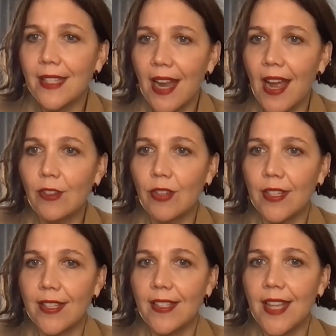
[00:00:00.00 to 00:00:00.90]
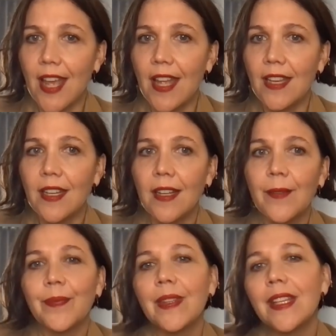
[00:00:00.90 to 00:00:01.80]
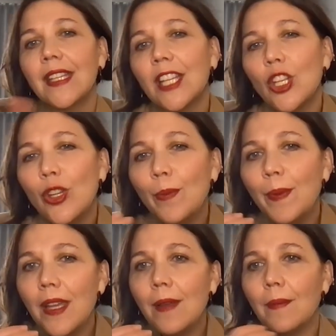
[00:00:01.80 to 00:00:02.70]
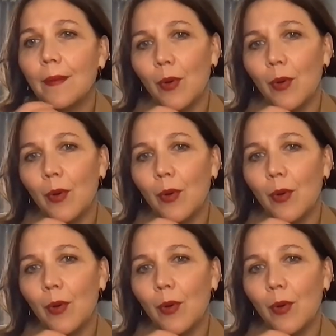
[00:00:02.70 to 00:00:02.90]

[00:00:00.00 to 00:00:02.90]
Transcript: as an actress and said, can you be